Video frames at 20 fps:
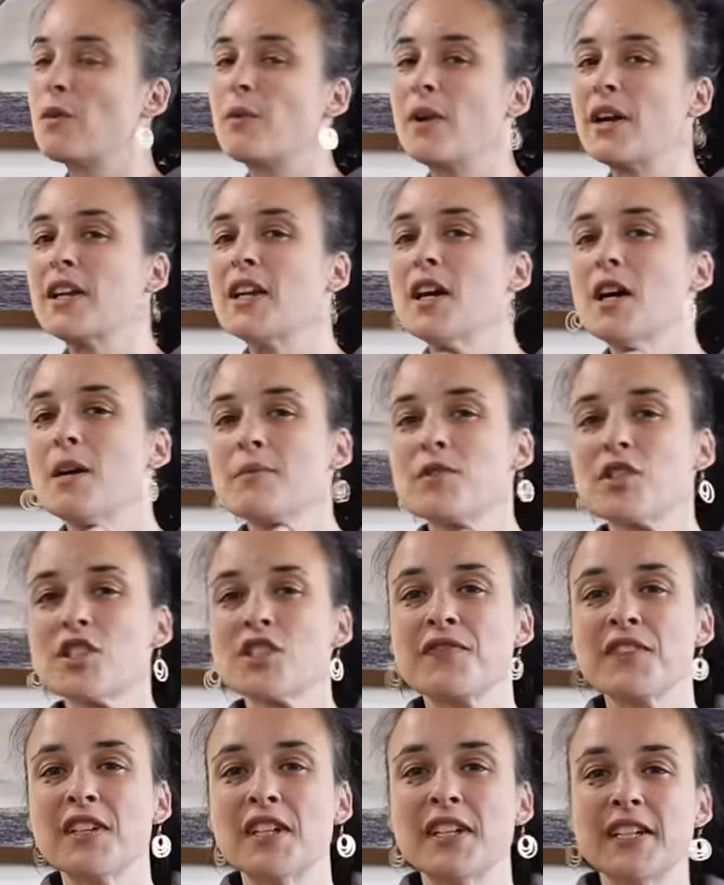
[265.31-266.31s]
Right now I'm
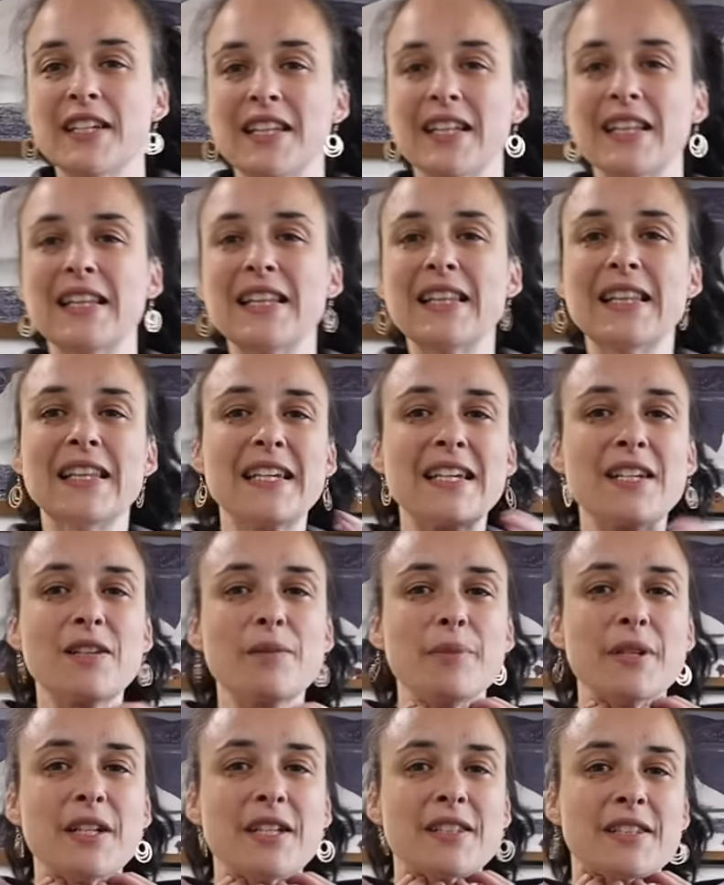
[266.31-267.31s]
just feeling a
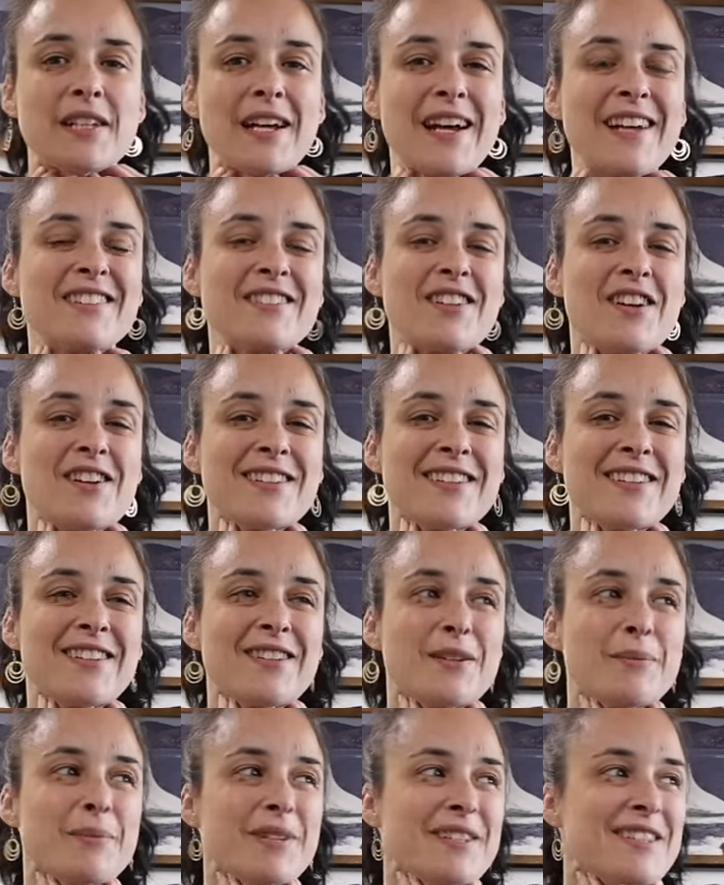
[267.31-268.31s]
little bit, I talked a
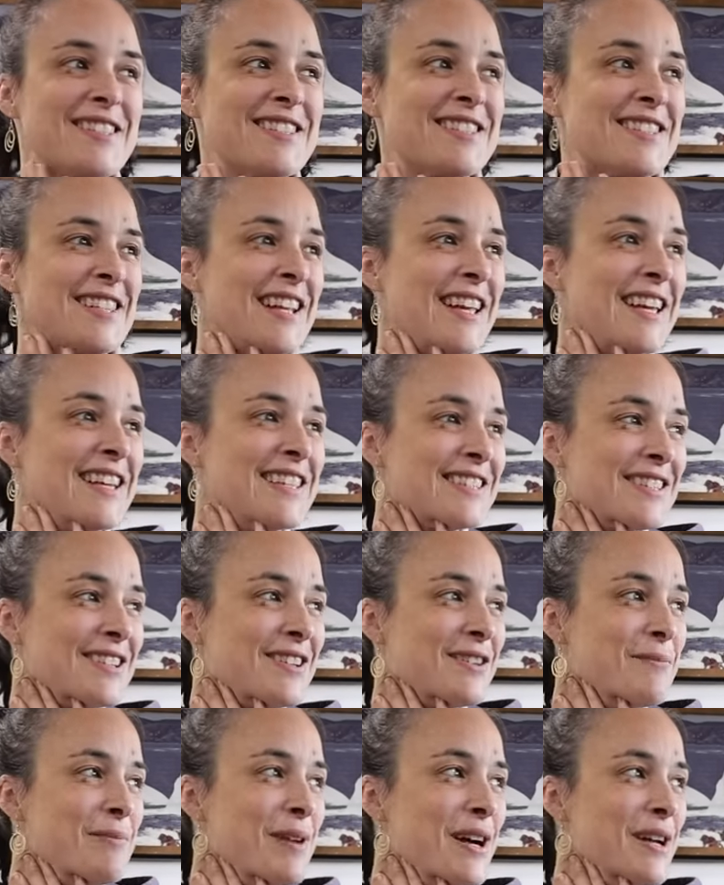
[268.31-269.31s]
little bit yesterday,
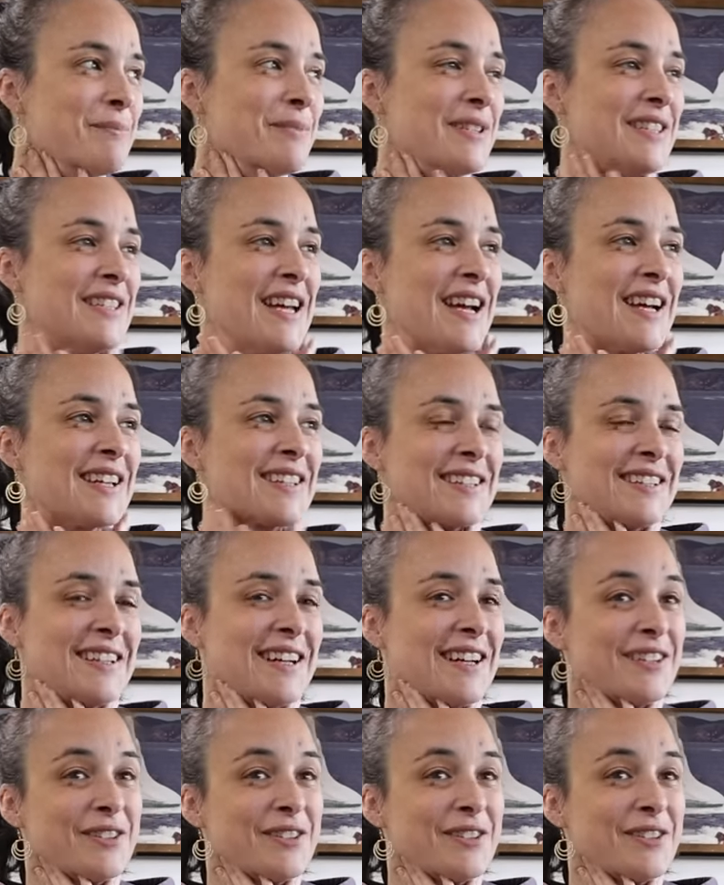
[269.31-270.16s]
so it might be that.